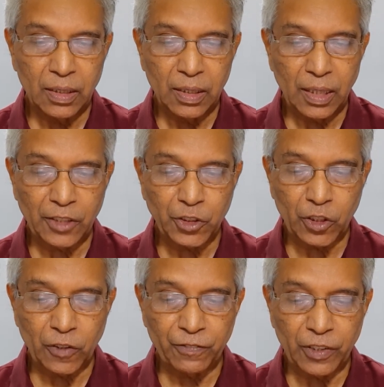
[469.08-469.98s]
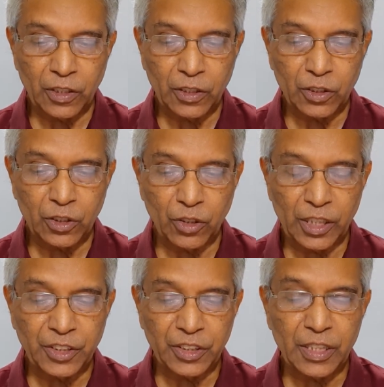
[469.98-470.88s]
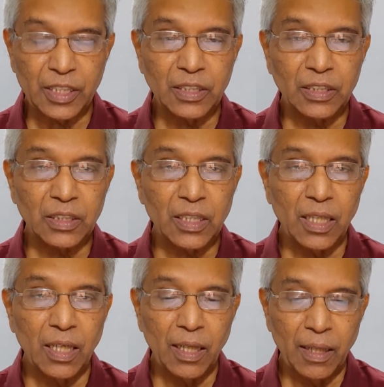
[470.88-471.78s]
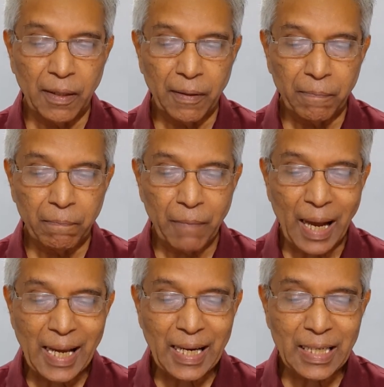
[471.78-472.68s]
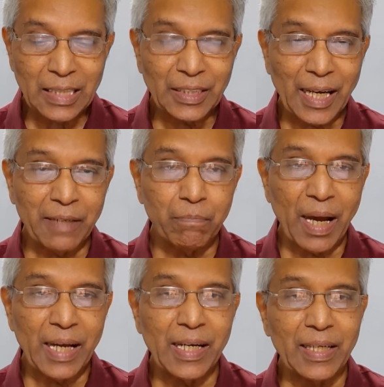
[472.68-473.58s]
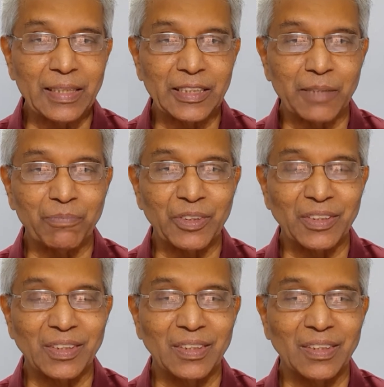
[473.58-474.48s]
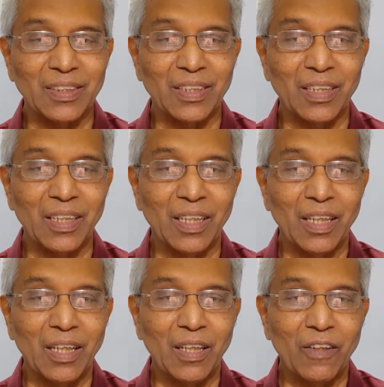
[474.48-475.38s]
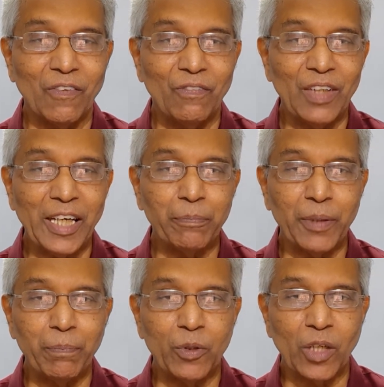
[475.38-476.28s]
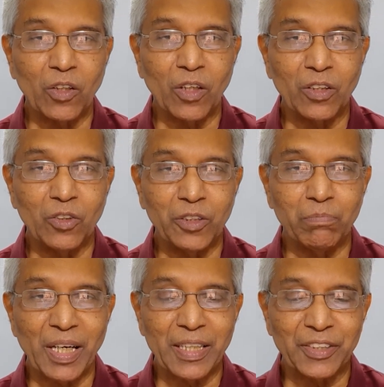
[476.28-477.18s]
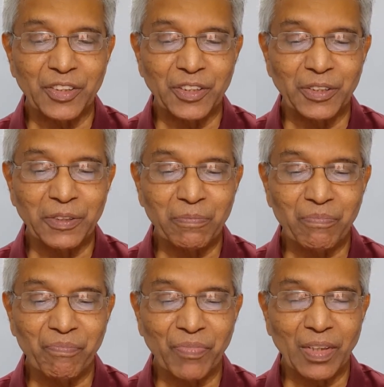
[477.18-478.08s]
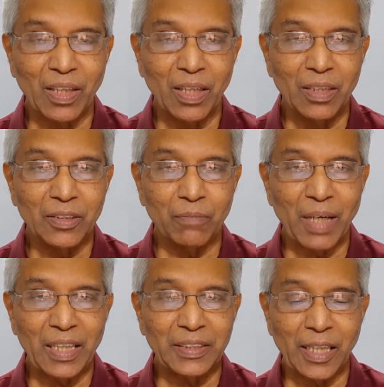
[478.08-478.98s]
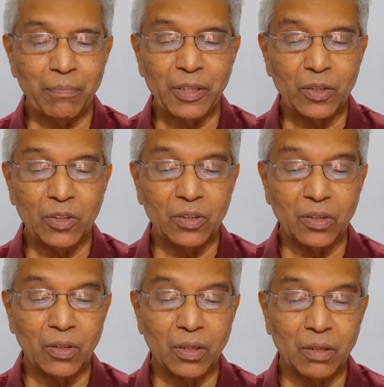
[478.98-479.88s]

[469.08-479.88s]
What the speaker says: Last of today's series is manners and mannerisms. We like people who have got good manners. So manners can be good or